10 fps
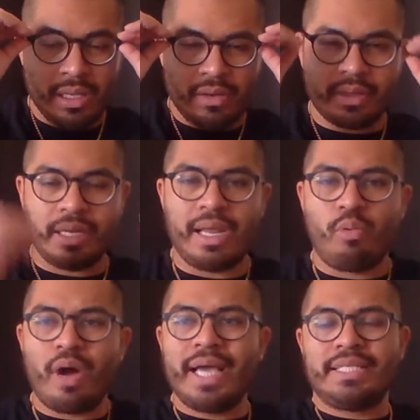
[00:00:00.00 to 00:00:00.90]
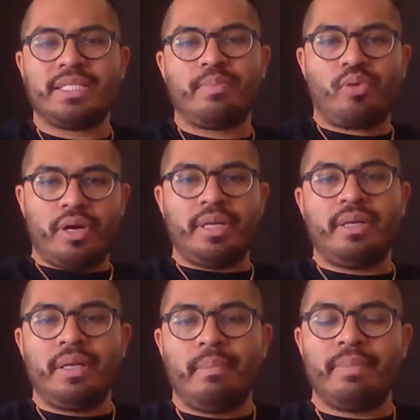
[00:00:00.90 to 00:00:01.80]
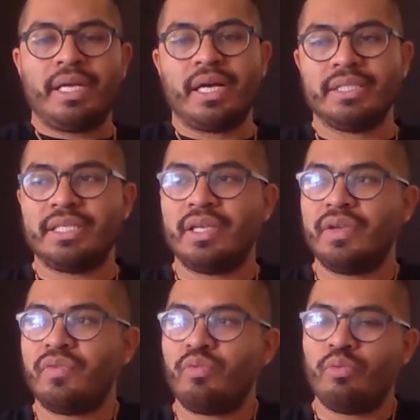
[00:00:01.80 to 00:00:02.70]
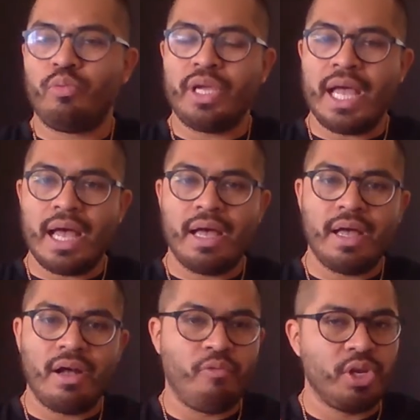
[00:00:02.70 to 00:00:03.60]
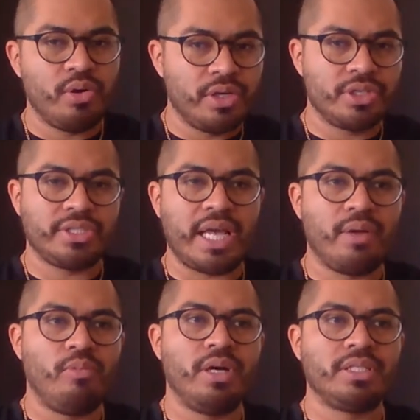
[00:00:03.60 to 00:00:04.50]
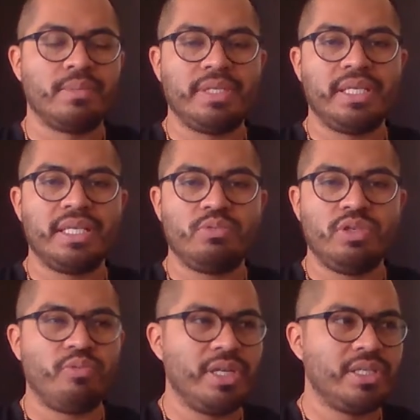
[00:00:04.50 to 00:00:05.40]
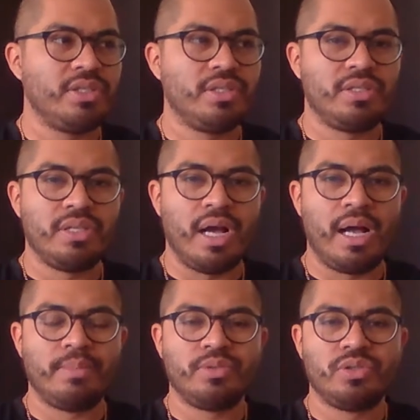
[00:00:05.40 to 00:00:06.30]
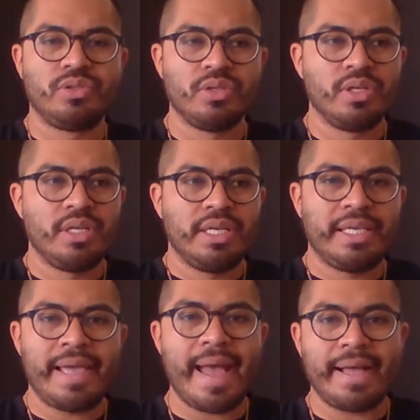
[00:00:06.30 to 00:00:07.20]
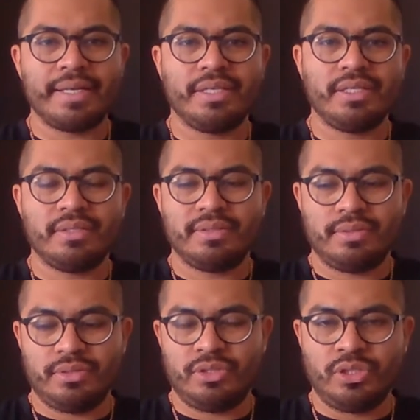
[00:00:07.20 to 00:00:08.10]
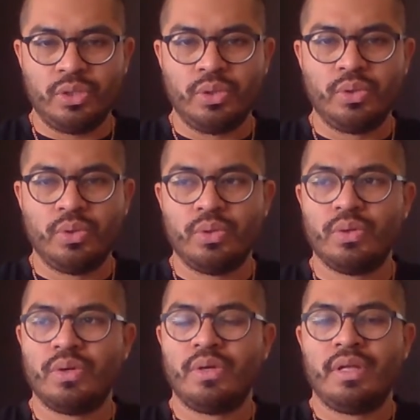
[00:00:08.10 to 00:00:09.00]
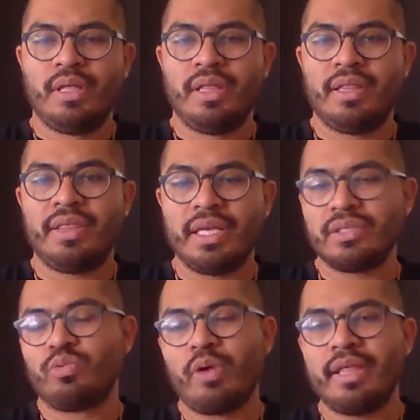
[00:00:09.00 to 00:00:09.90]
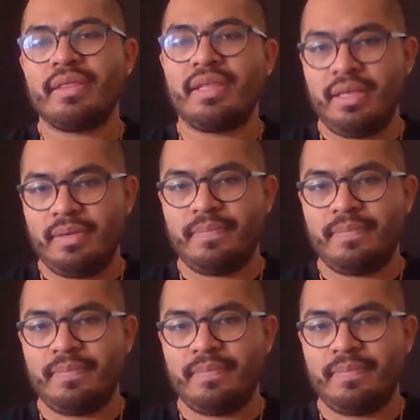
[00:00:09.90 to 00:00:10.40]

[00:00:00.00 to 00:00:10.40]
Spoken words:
Okay, now why is this important? Because if we don't understand what something is, we really can't do things with it.